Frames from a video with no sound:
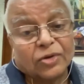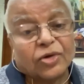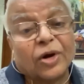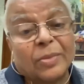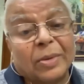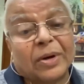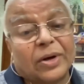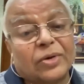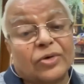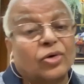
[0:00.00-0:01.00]
So
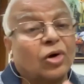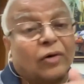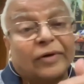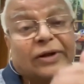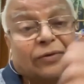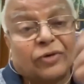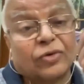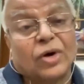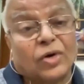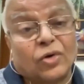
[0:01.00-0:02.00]
remember, you don't always have to
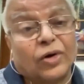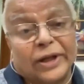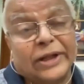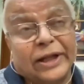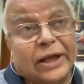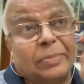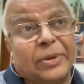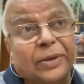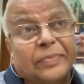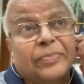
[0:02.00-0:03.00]
work only in the
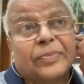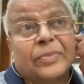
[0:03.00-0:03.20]
AP.